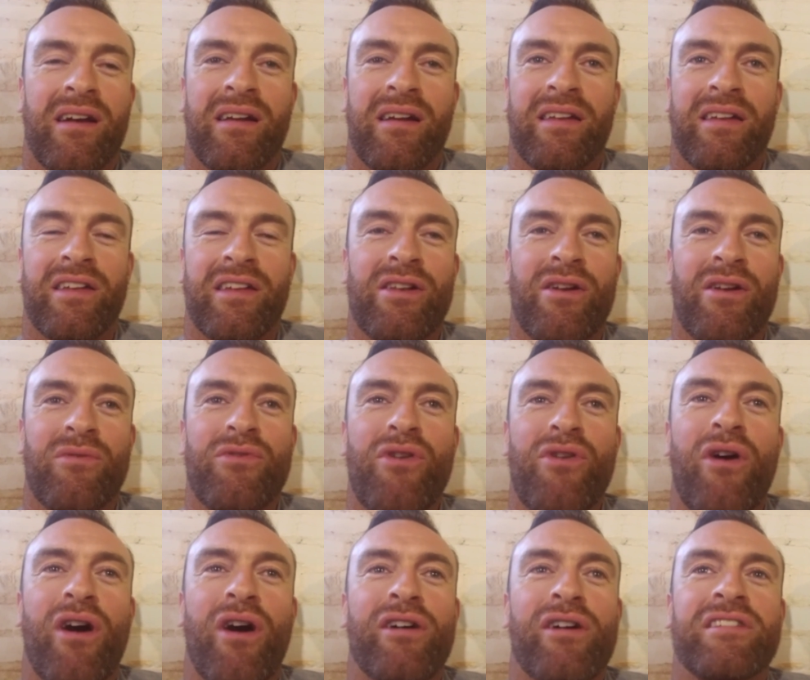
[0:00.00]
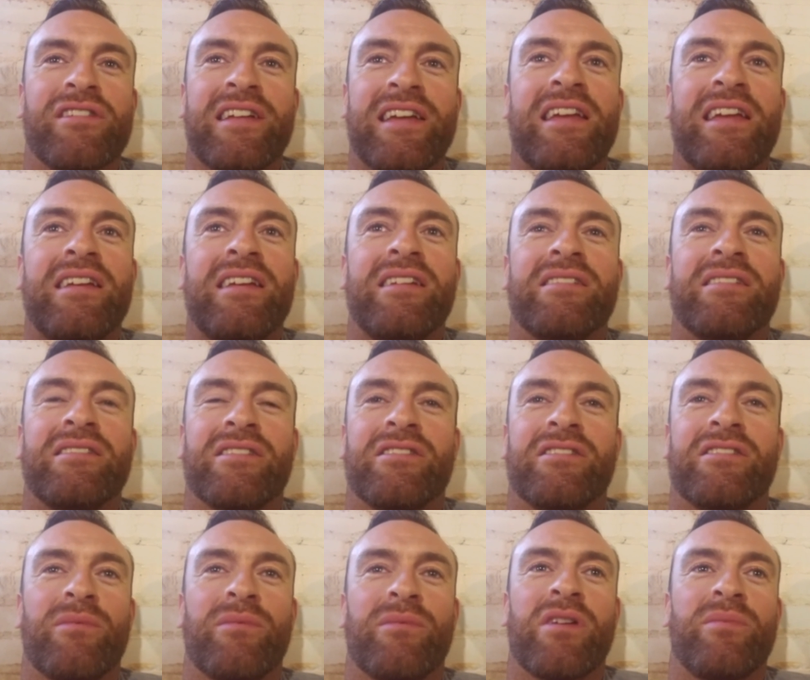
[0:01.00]
not only did
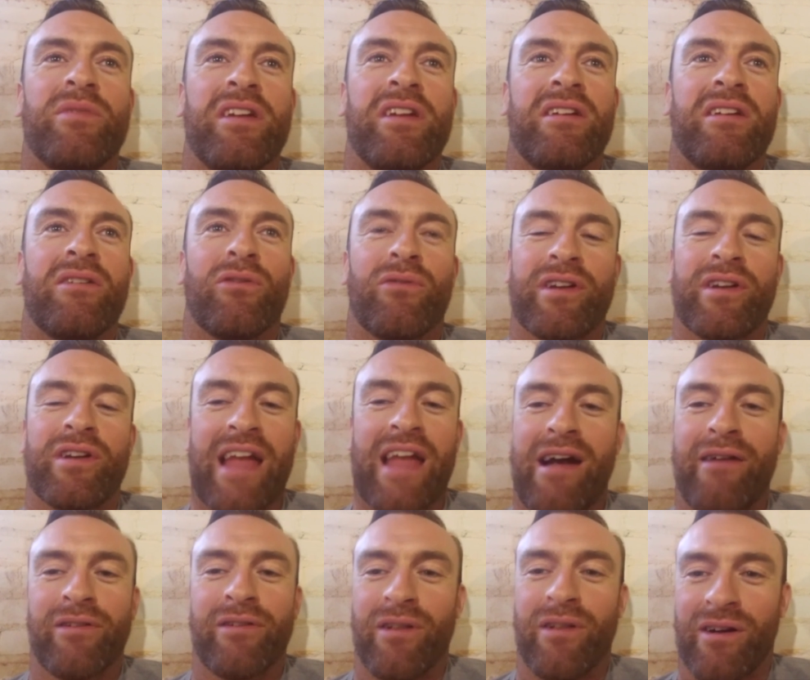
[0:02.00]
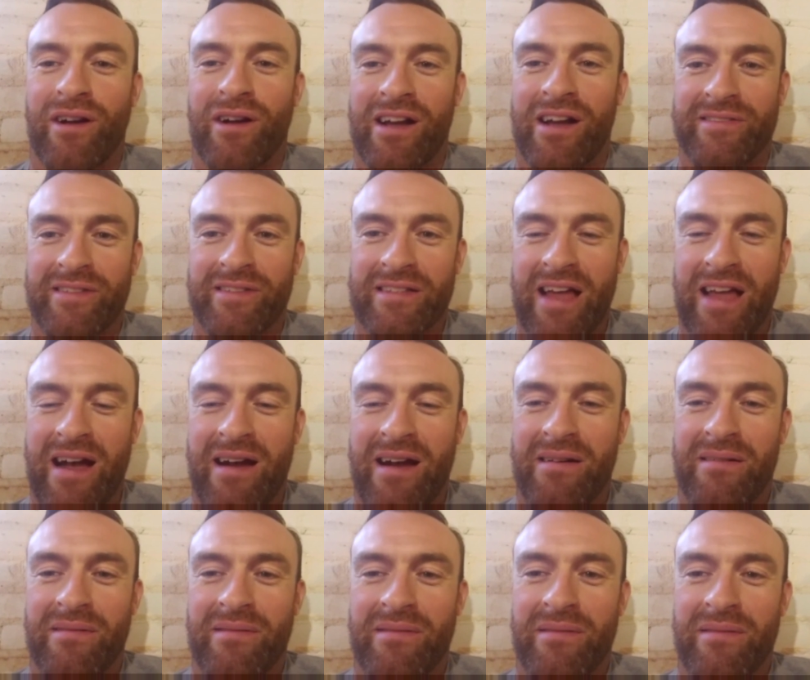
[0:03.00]
WWE already have a lot of guys like that,
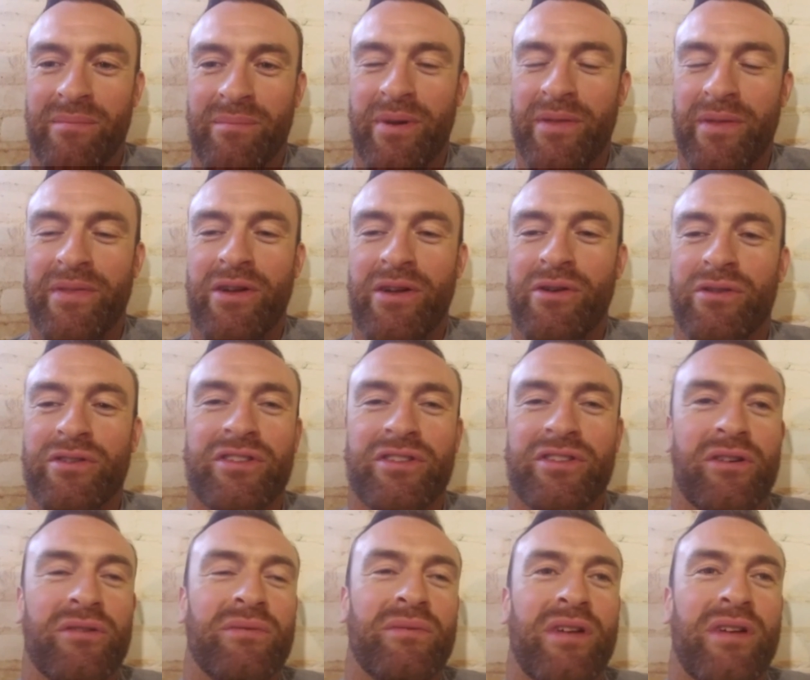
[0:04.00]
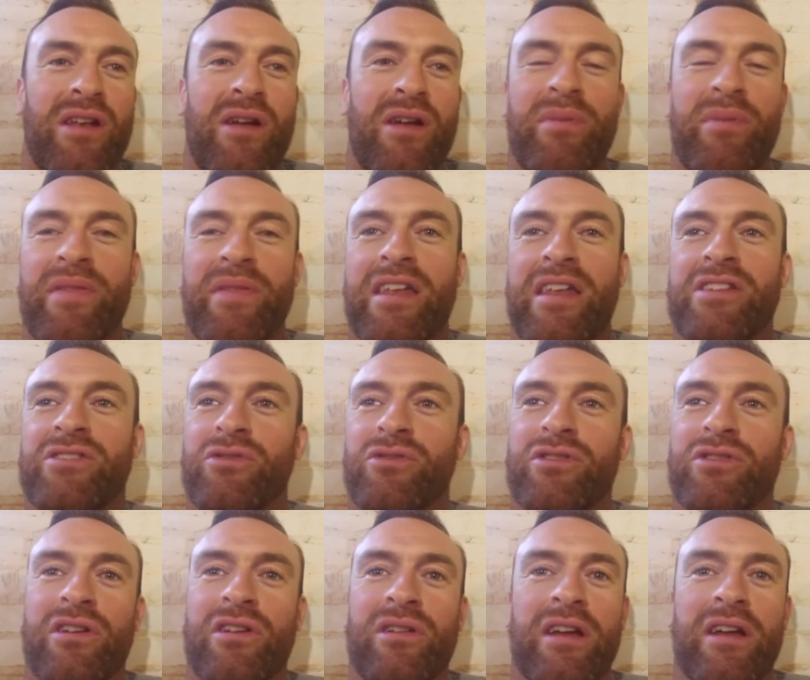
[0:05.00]
but they also, but then it's
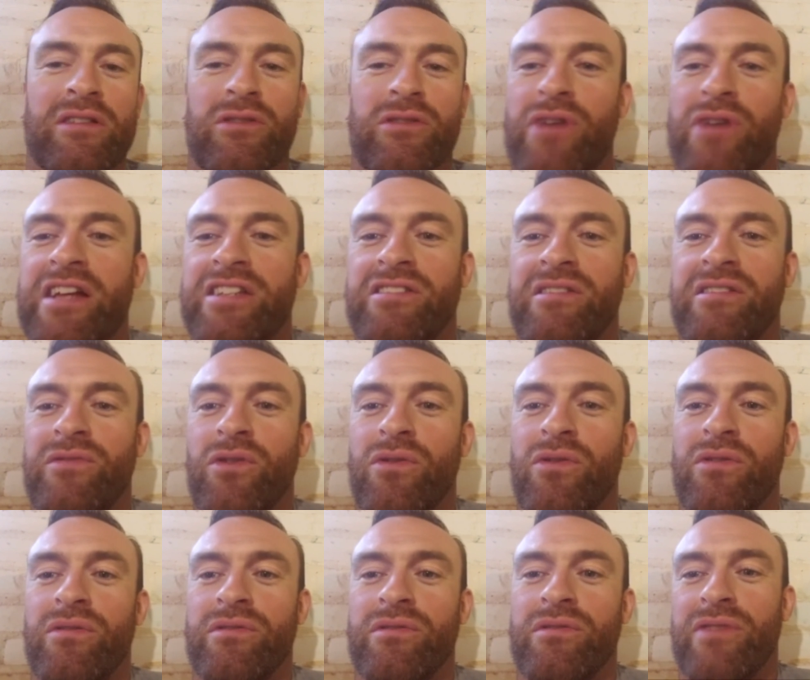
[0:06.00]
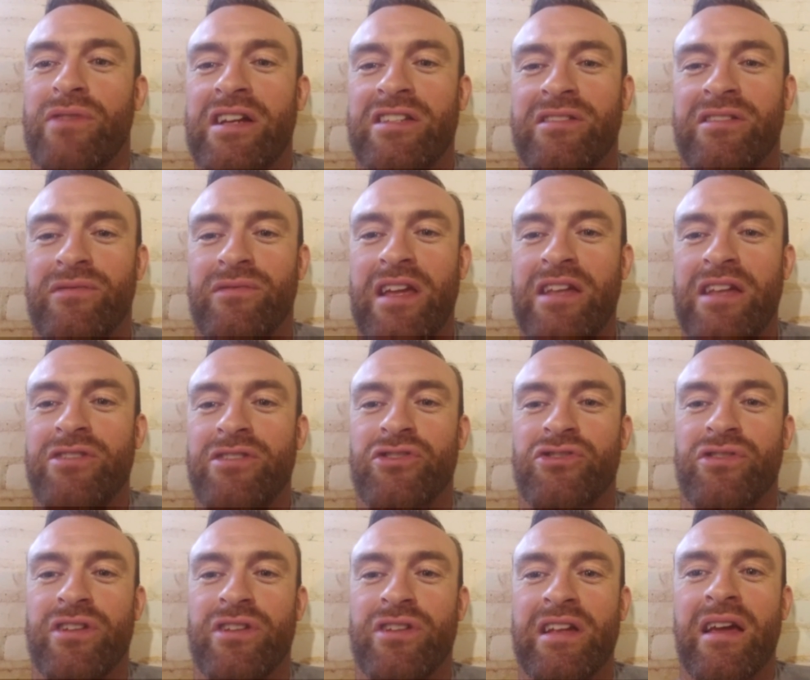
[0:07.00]
also like the rest of the
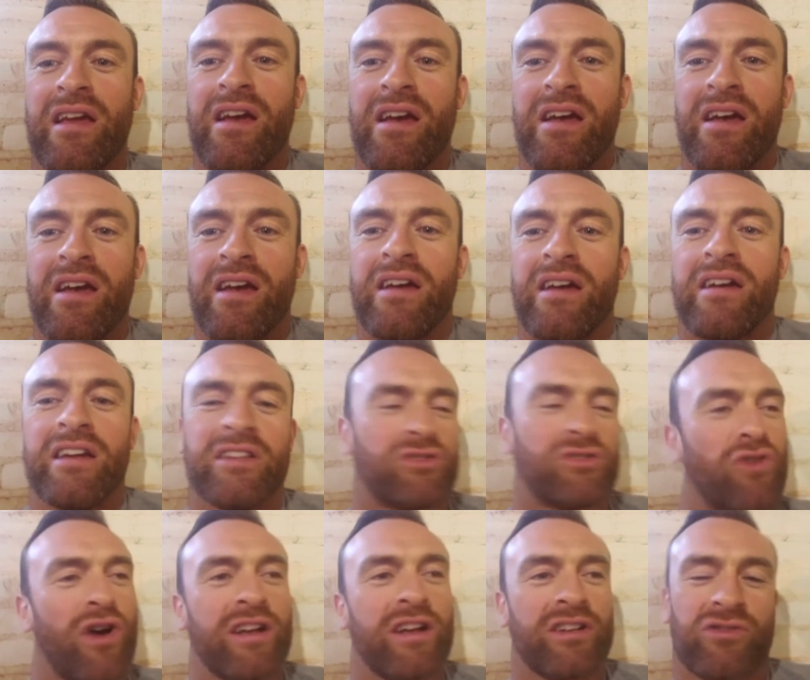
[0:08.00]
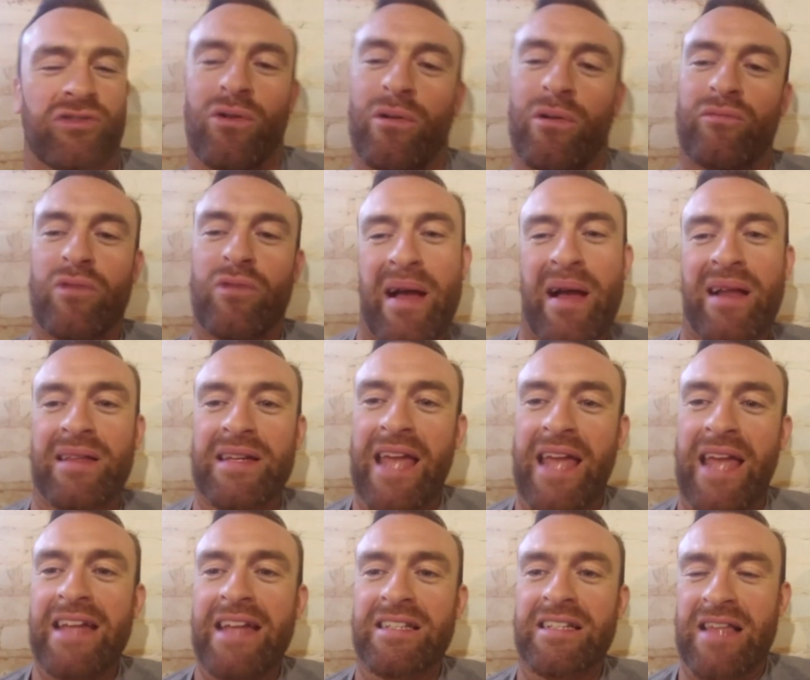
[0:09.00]
industry is trying to sort of rebel
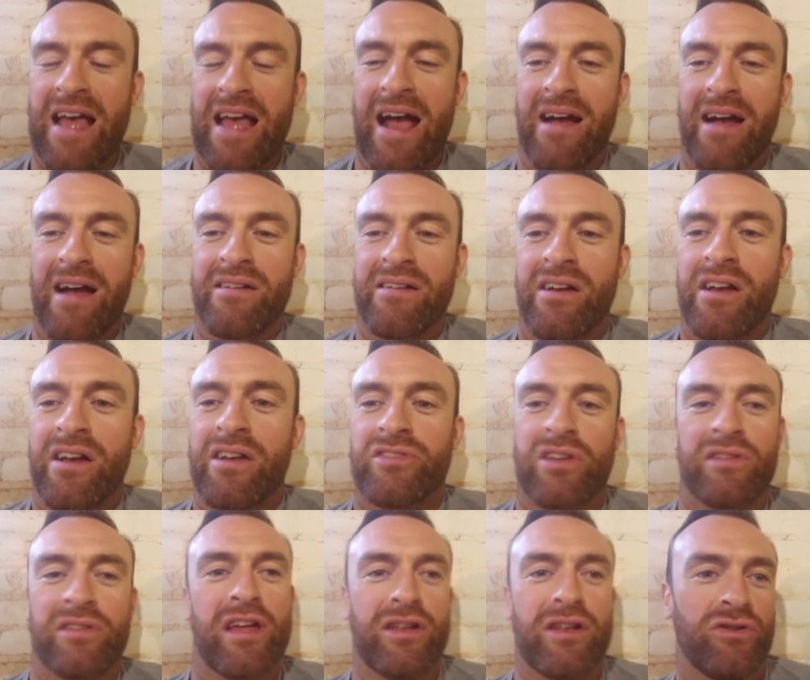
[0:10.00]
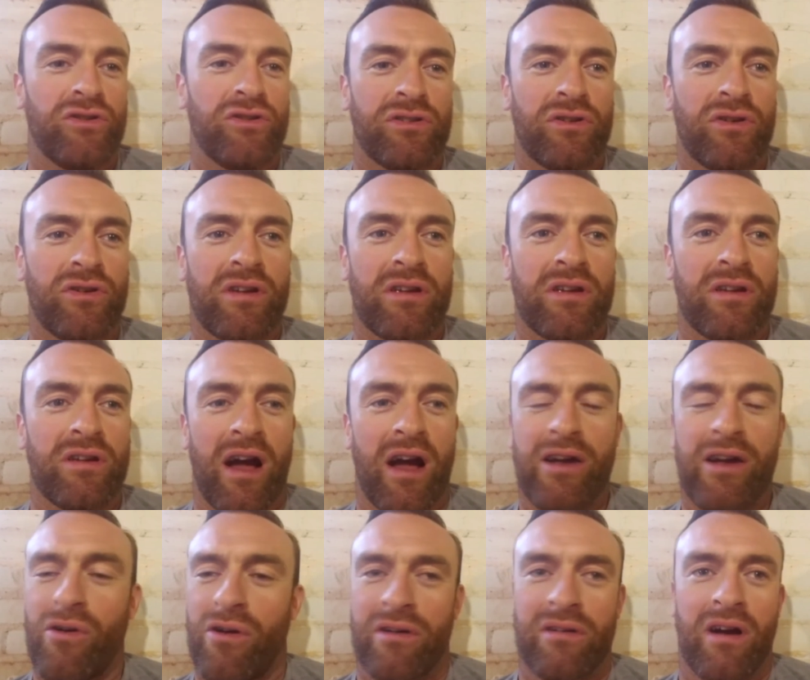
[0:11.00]
against that. So then I got,